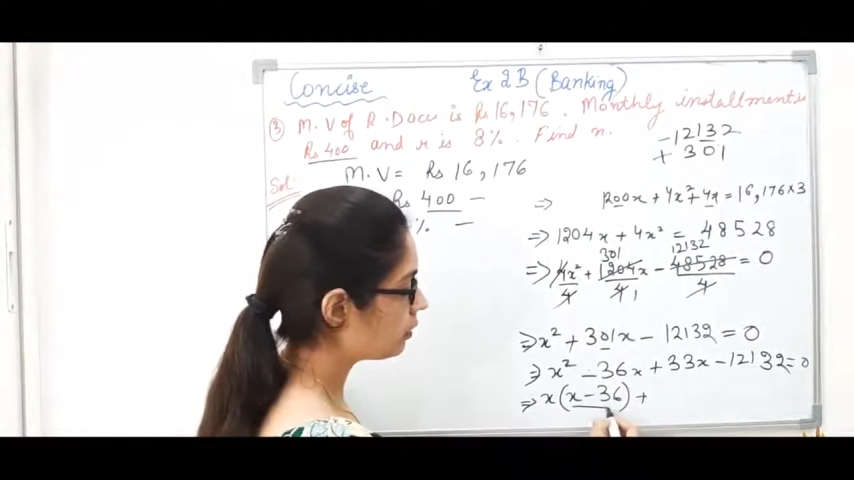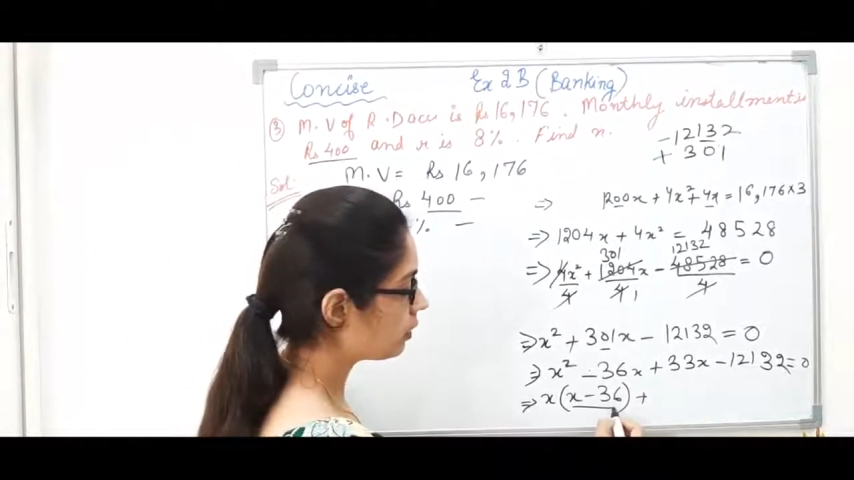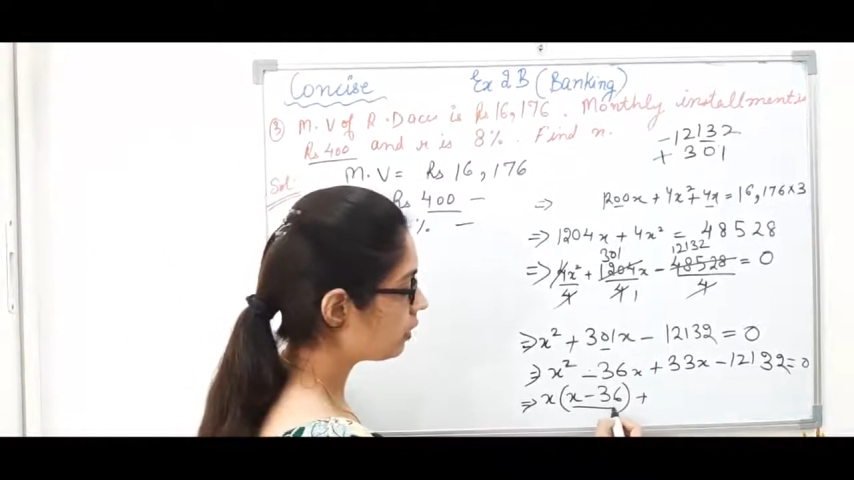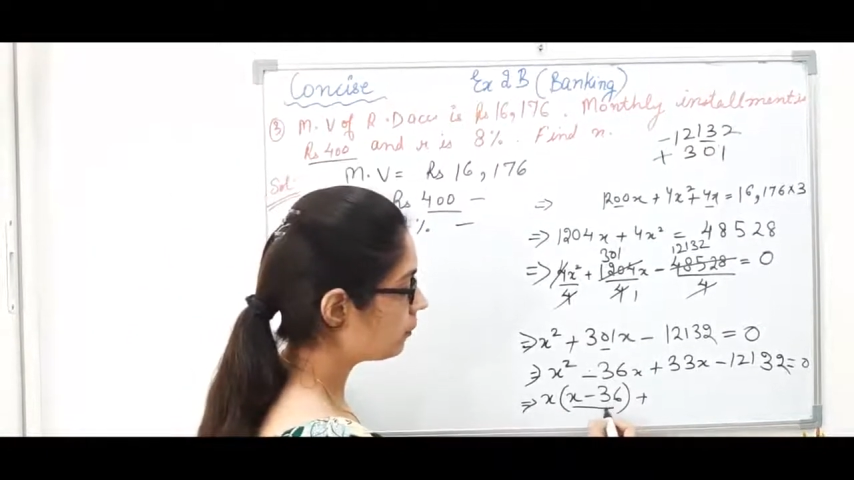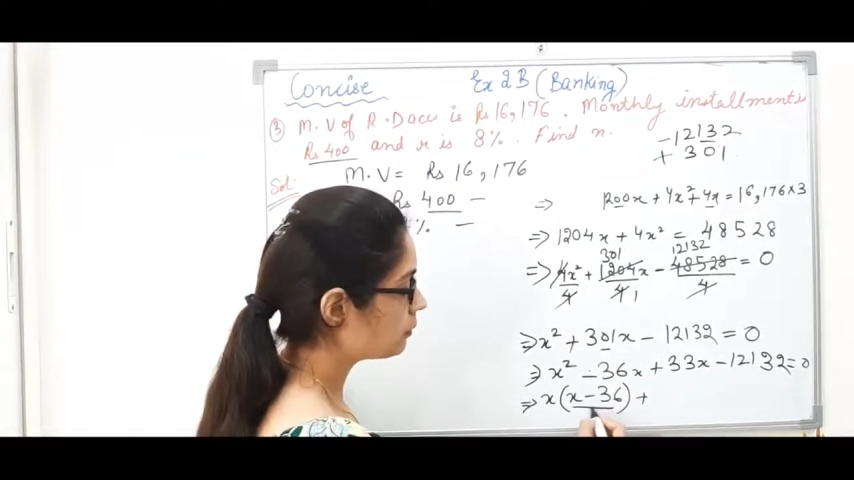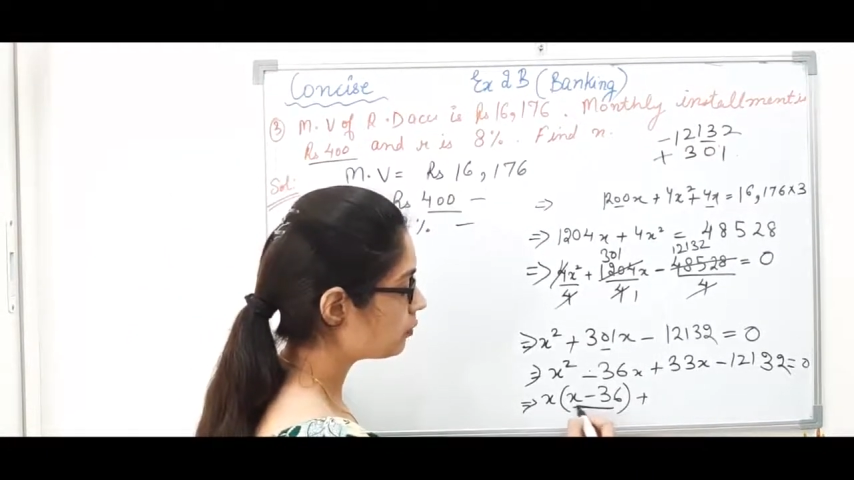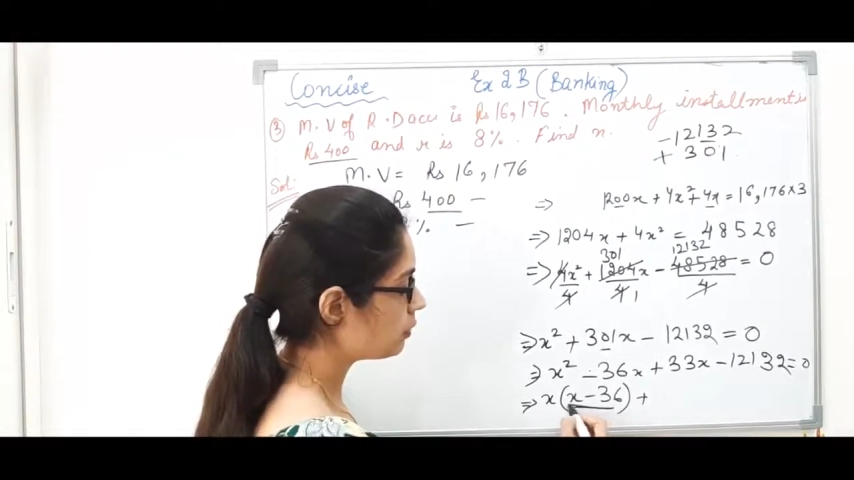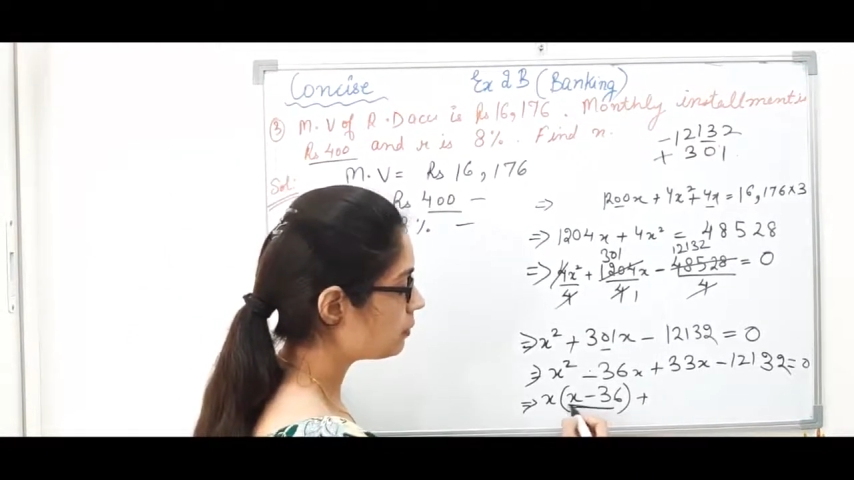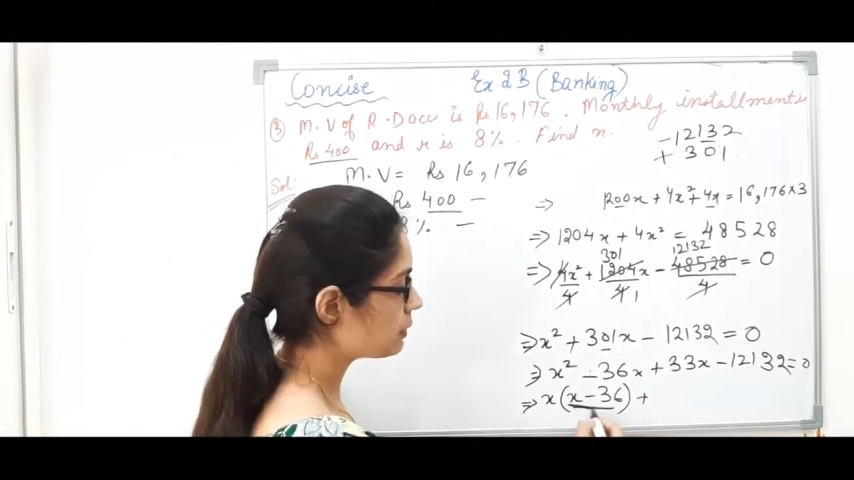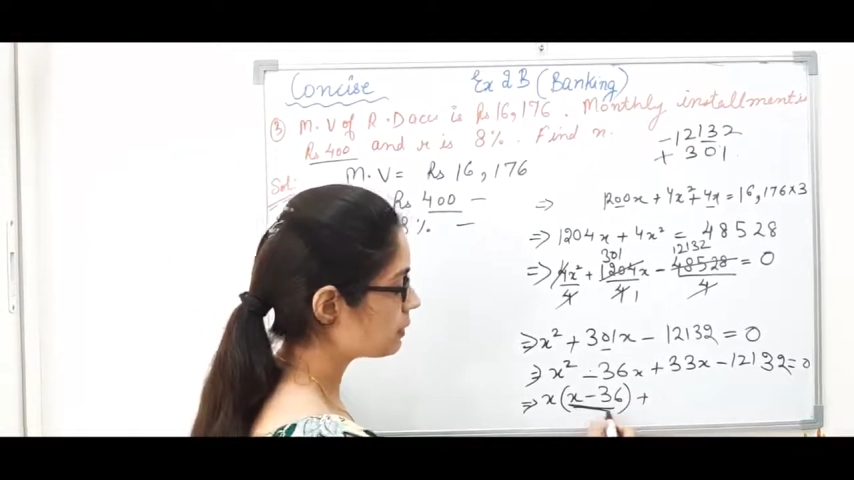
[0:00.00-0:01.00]
terms
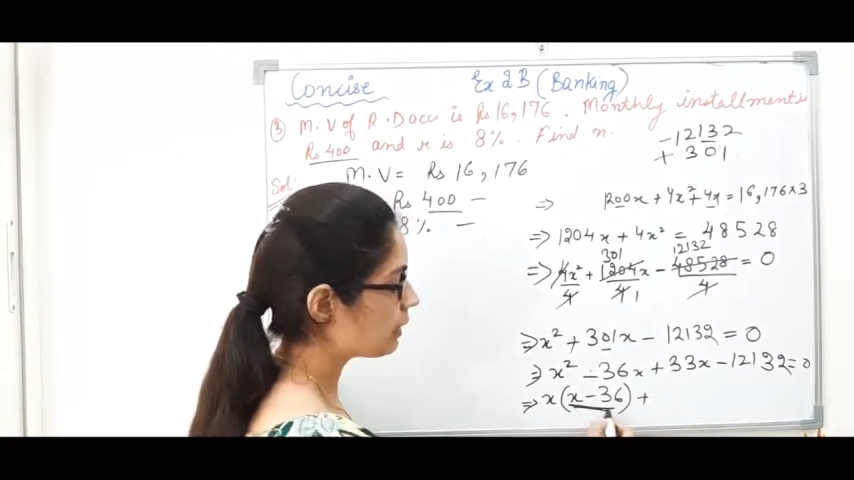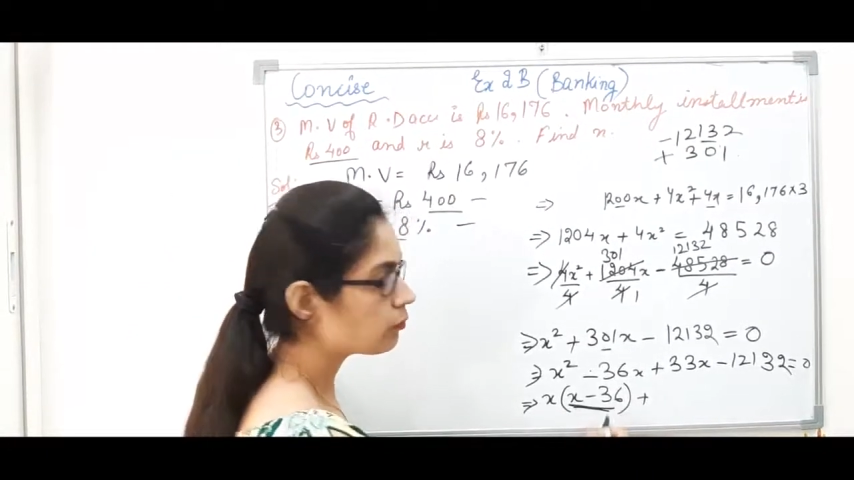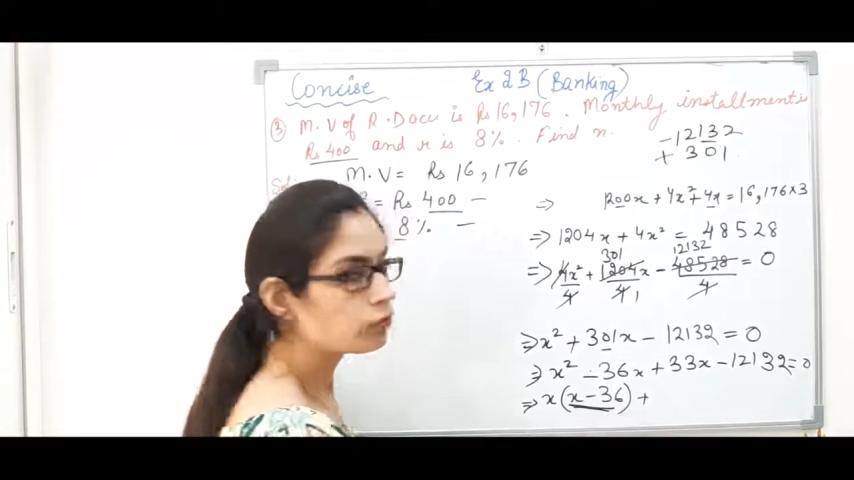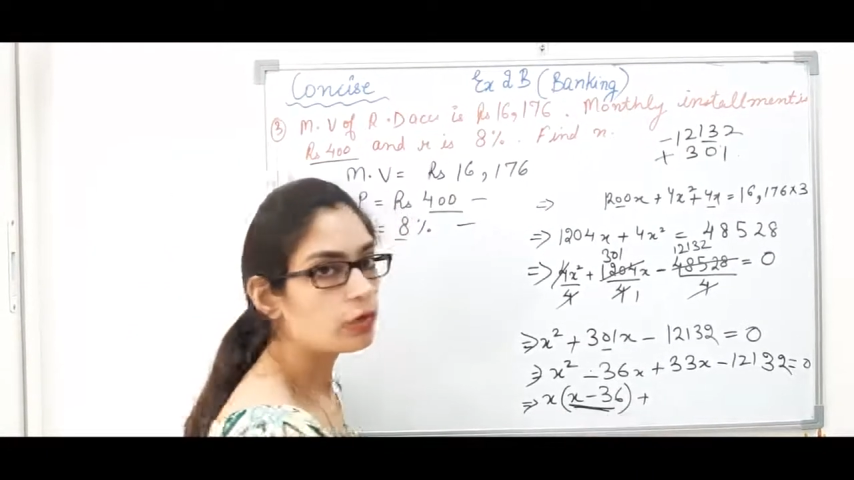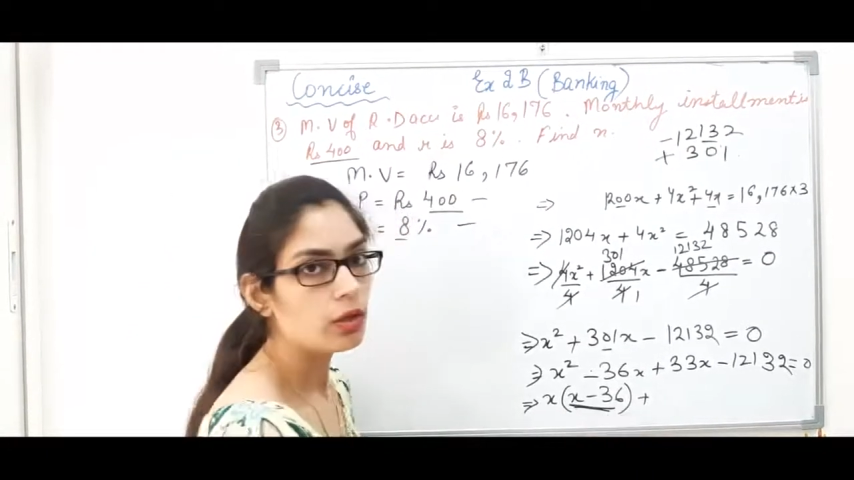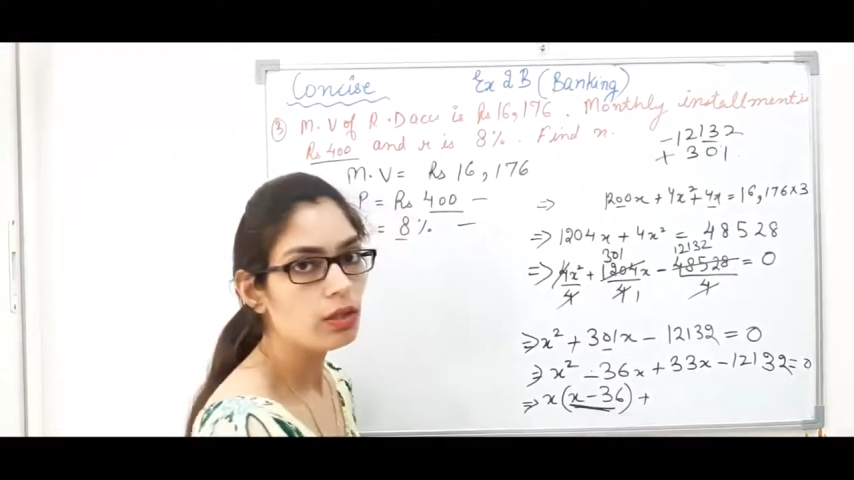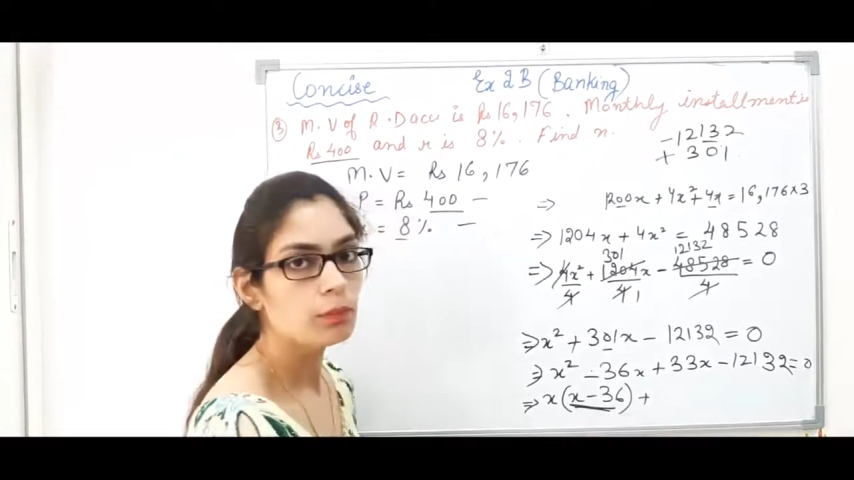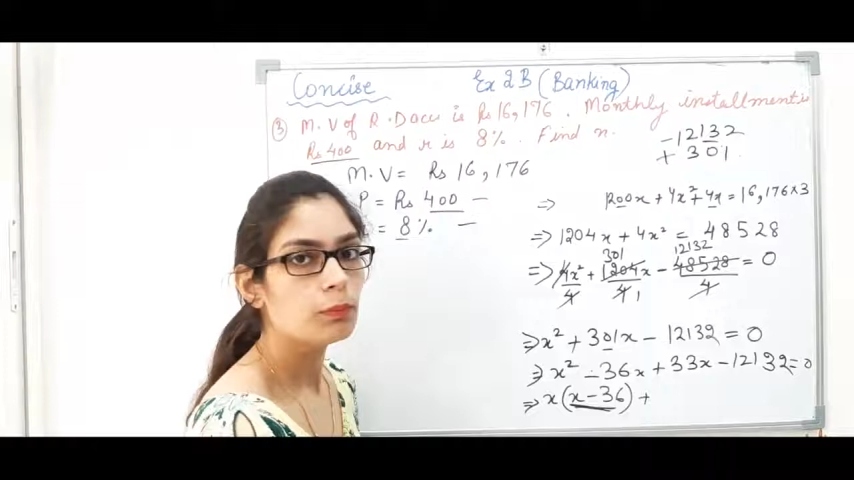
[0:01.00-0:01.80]
will be same for